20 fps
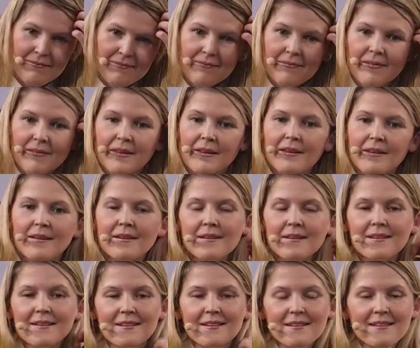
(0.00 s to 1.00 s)

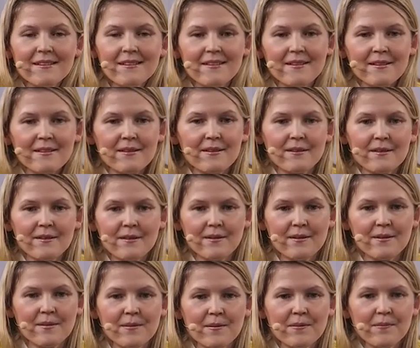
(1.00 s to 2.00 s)

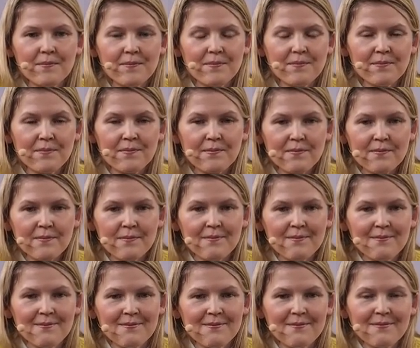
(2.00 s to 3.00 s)

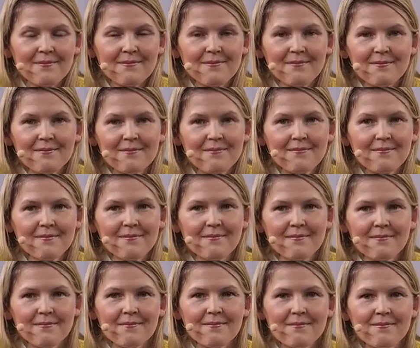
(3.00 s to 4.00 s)

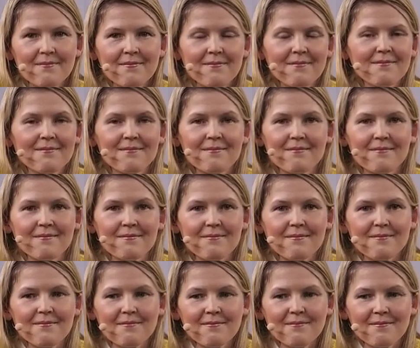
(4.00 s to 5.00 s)

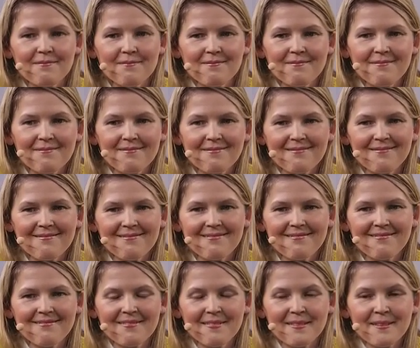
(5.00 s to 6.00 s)

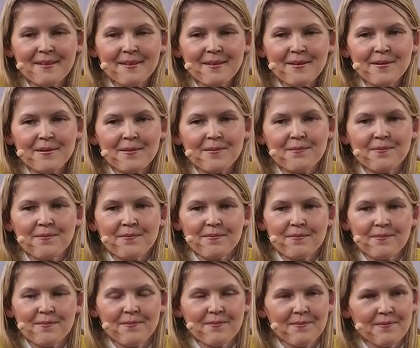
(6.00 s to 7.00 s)

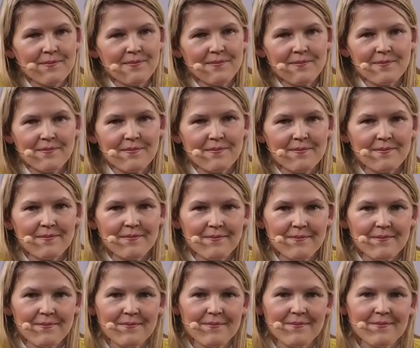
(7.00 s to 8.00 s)
(silent)